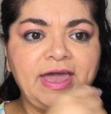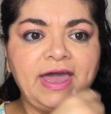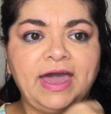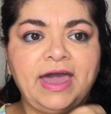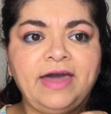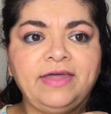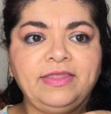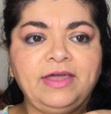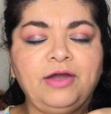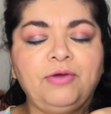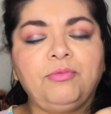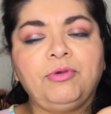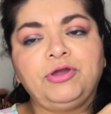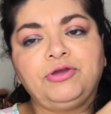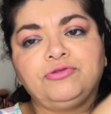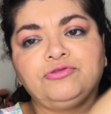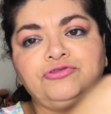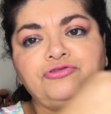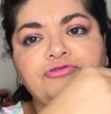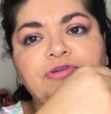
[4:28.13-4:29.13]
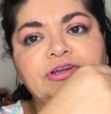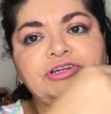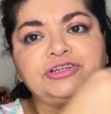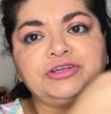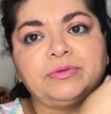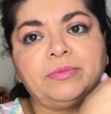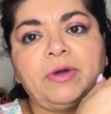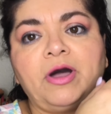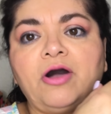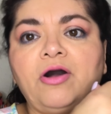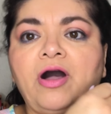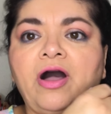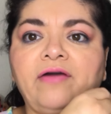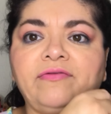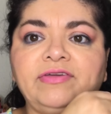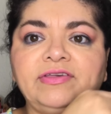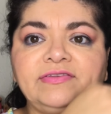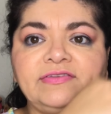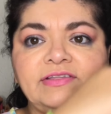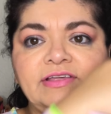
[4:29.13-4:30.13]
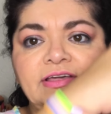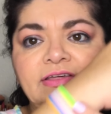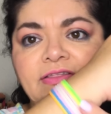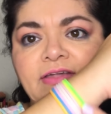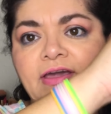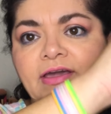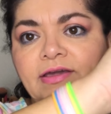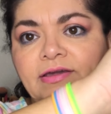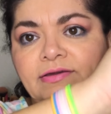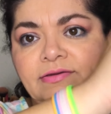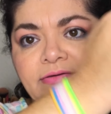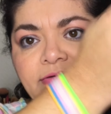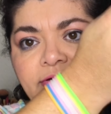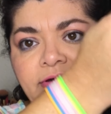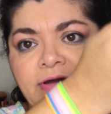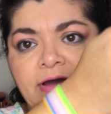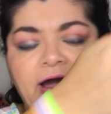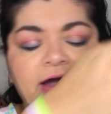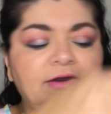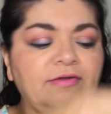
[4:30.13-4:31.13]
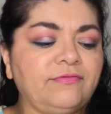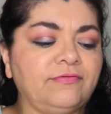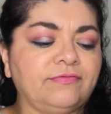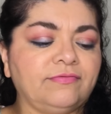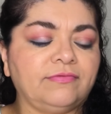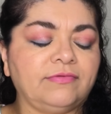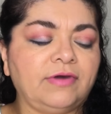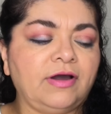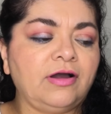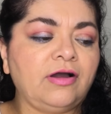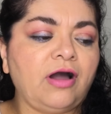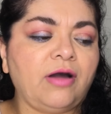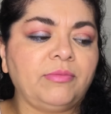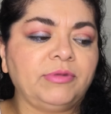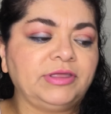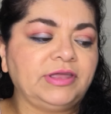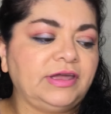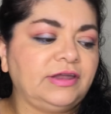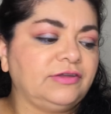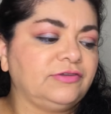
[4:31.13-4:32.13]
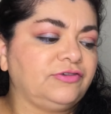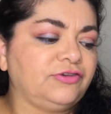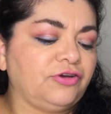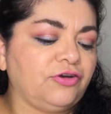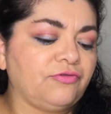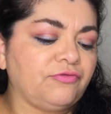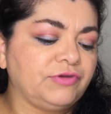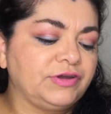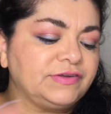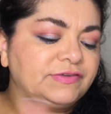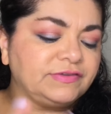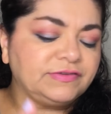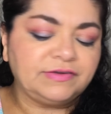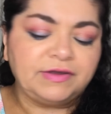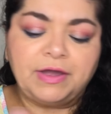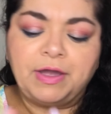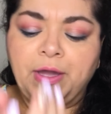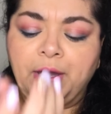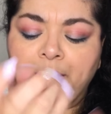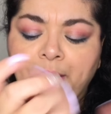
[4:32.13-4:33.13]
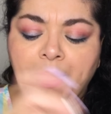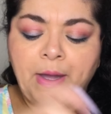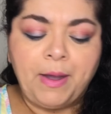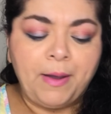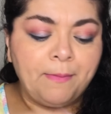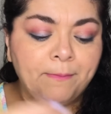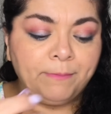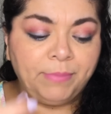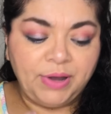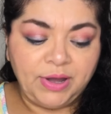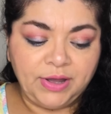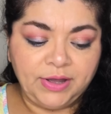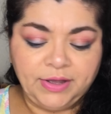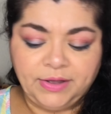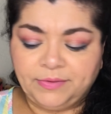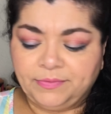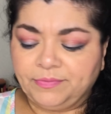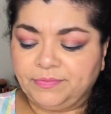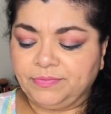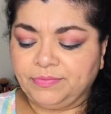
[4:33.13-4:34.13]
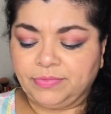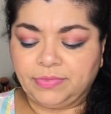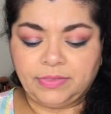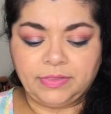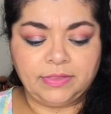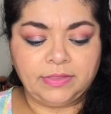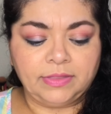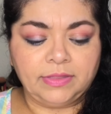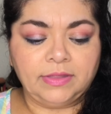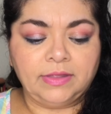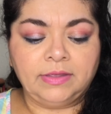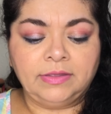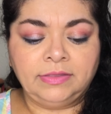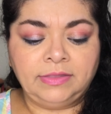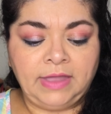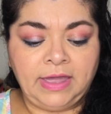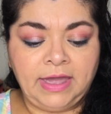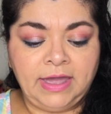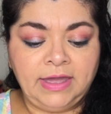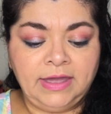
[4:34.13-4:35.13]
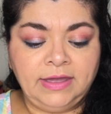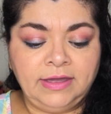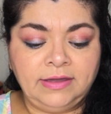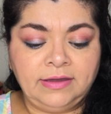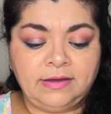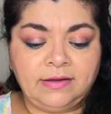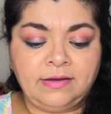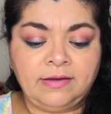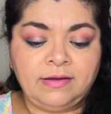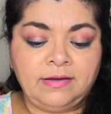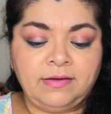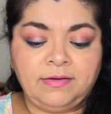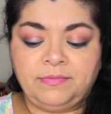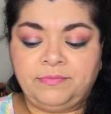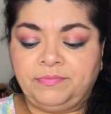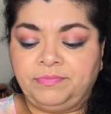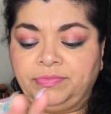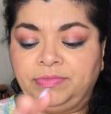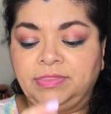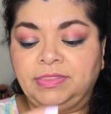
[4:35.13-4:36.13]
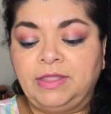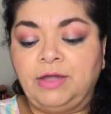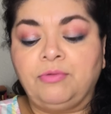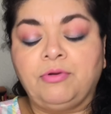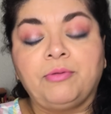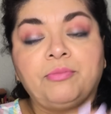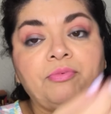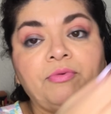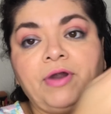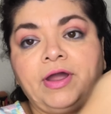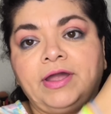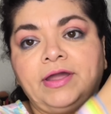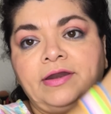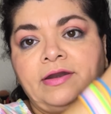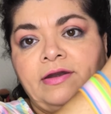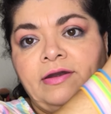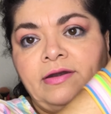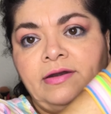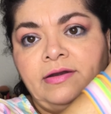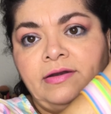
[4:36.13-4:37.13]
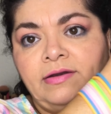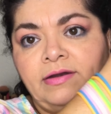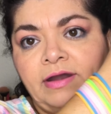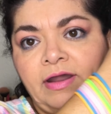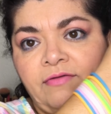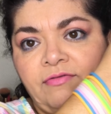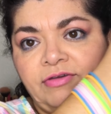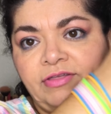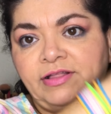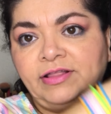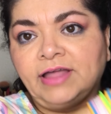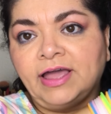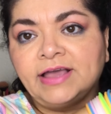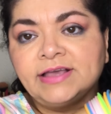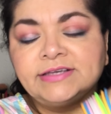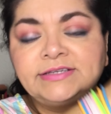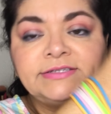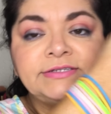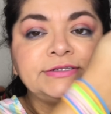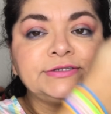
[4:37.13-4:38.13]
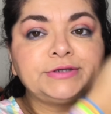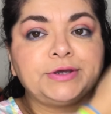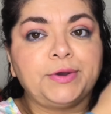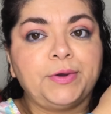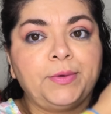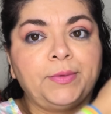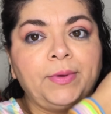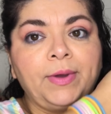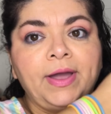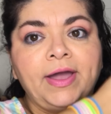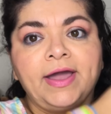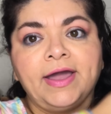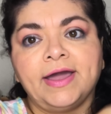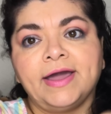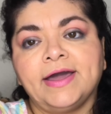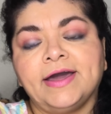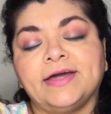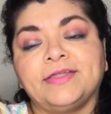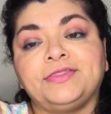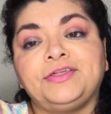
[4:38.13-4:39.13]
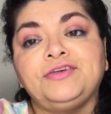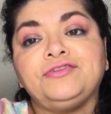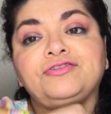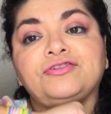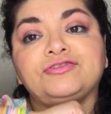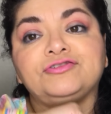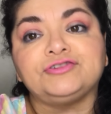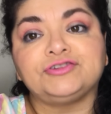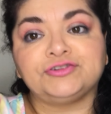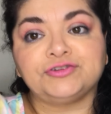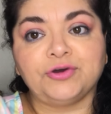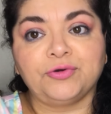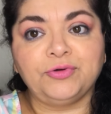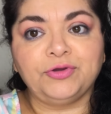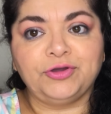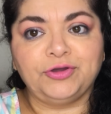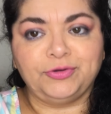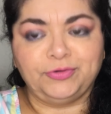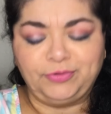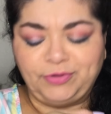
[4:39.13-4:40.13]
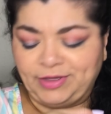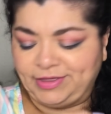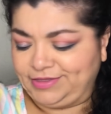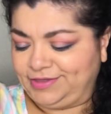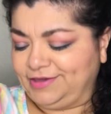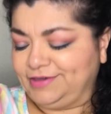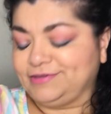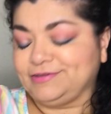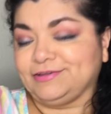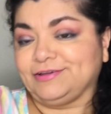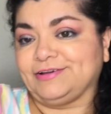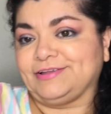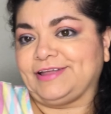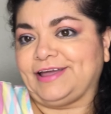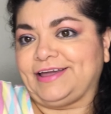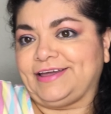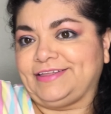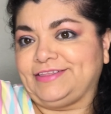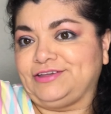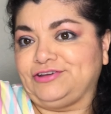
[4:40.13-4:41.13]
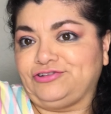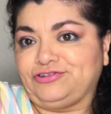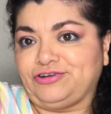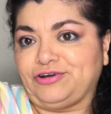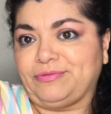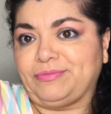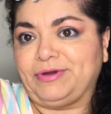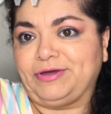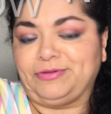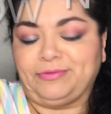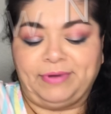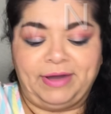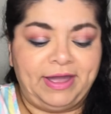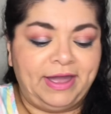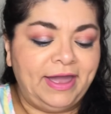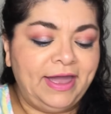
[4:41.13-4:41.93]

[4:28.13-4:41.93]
and then when you stretch them out, obviously they kind of accommodated to your wrist, but they were bright nevertheless. So these are so cute. These look like this shirt, by the way.